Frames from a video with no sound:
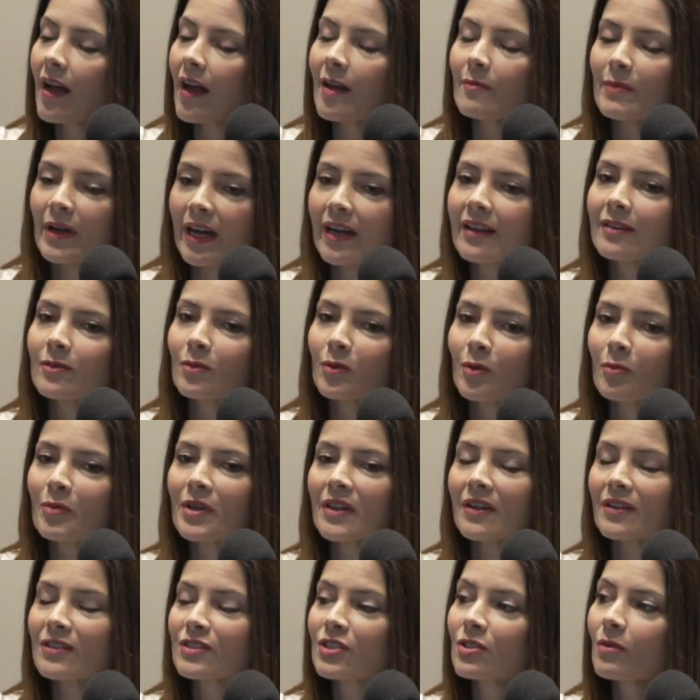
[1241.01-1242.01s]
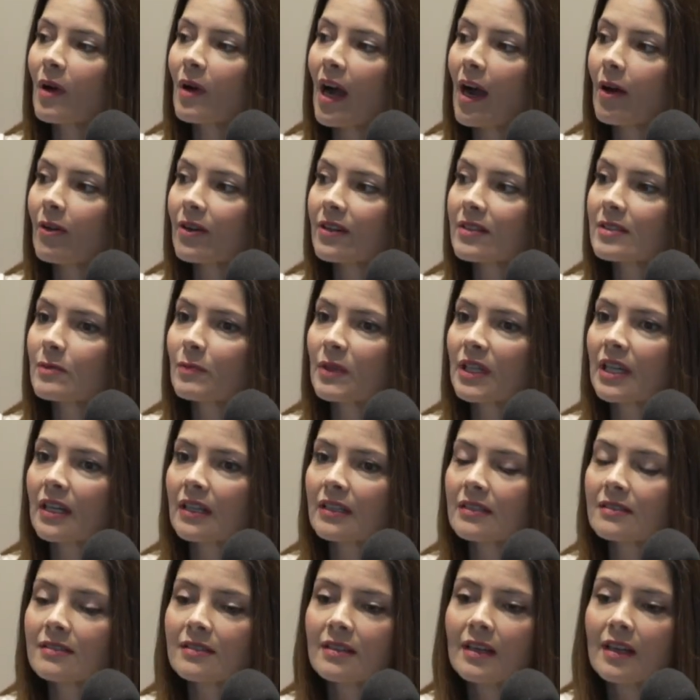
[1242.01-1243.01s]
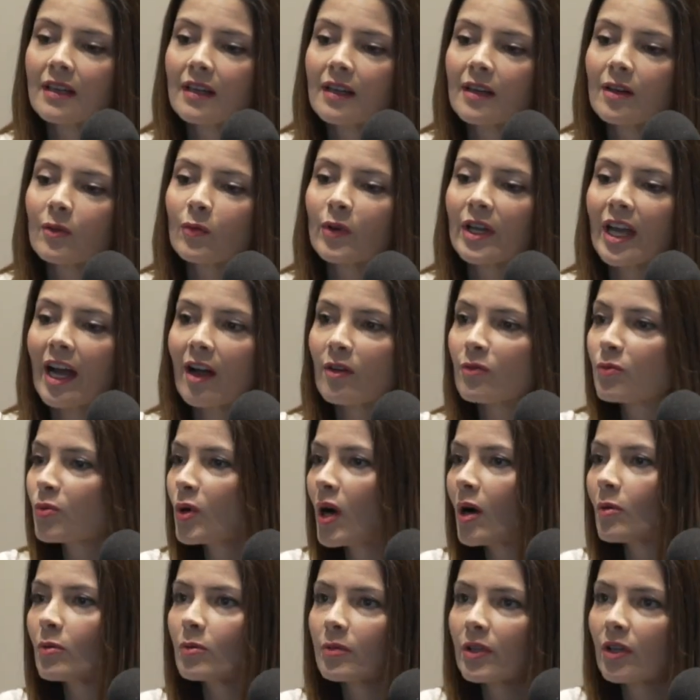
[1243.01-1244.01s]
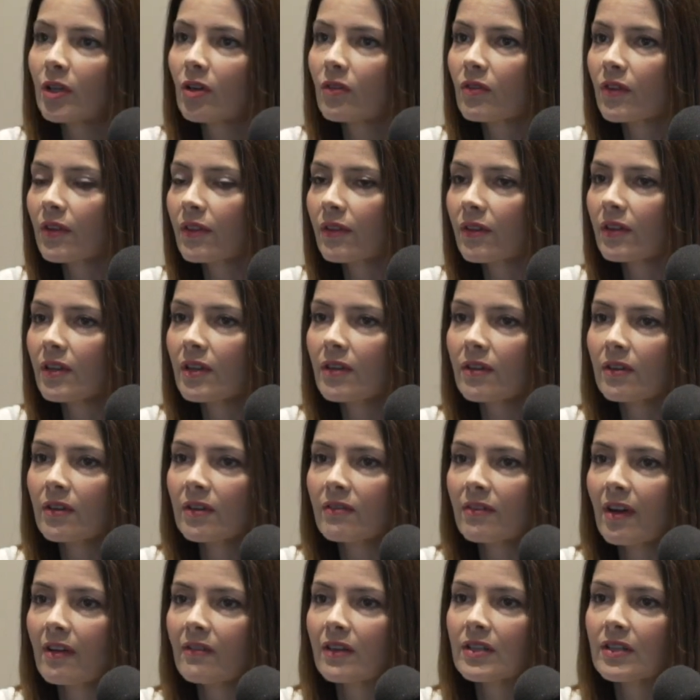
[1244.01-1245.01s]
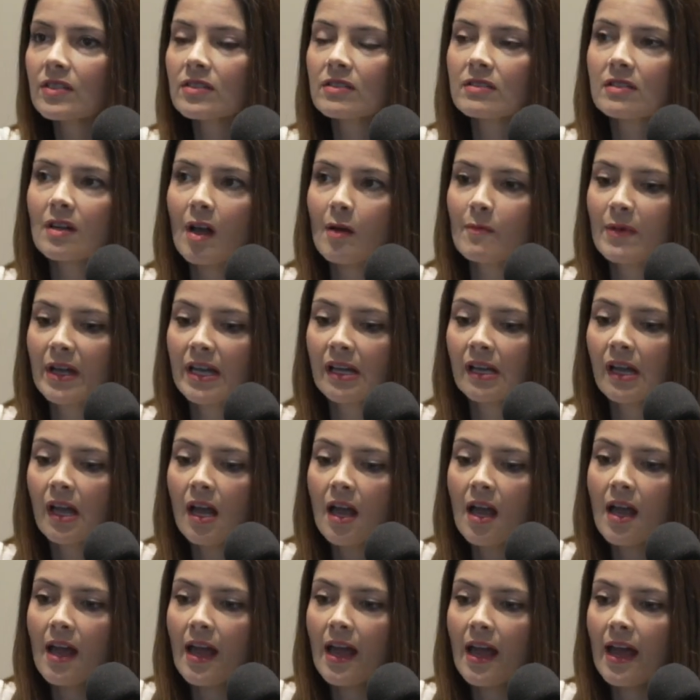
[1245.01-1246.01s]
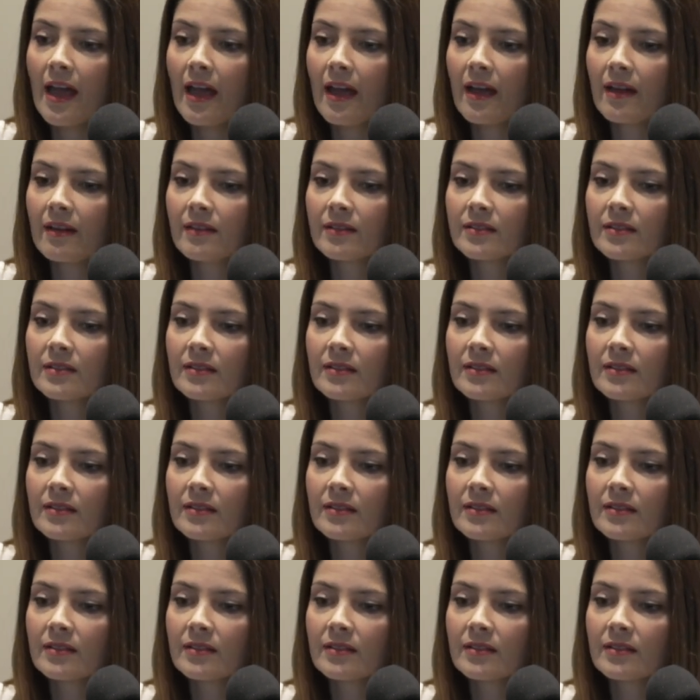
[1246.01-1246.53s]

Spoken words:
I bet we'll be there 2 hours because we have probably over 30, 35 agents coming. And